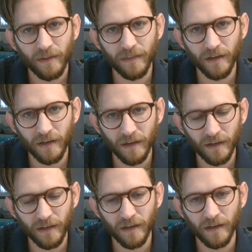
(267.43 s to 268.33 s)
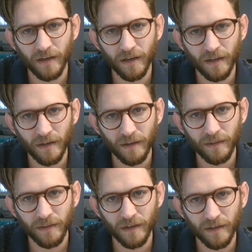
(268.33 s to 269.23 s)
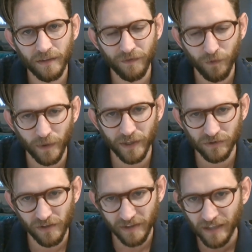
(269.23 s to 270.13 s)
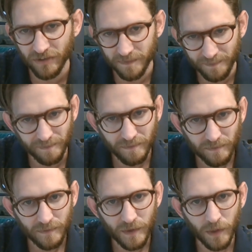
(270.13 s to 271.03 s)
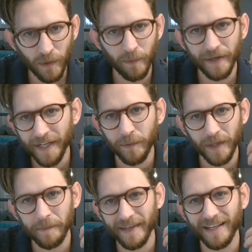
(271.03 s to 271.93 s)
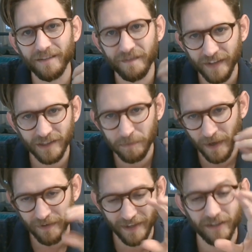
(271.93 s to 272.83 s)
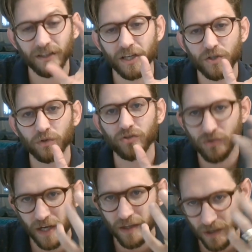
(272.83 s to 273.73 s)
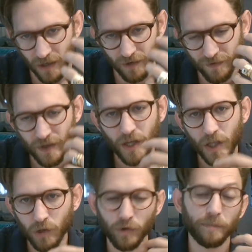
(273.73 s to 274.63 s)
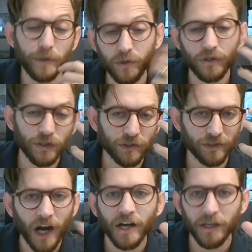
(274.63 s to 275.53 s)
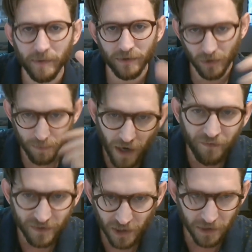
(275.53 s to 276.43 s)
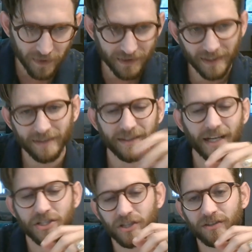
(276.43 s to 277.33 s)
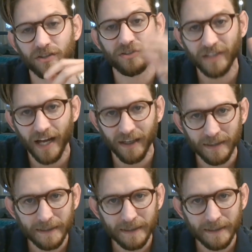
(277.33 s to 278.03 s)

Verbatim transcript: the uh, the the forty years in the desert. Right, we need to really be convinced by the intellectual strength of the rebuker's arguments or the prophet's arguments, and it's not just their style.